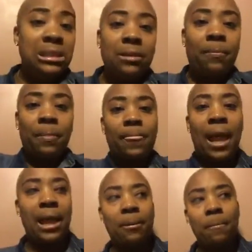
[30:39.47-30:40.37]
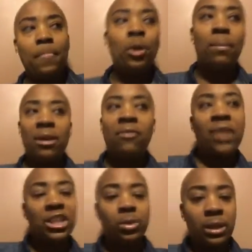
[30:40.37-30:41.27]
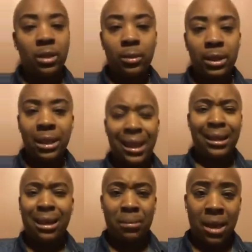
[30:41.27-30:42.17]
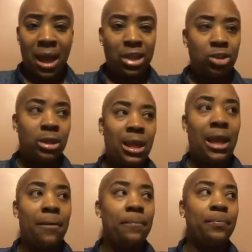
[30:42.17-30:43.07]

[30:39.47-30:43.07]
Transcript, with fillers: uh, like you can be infatuated with like Nicki Minaj or like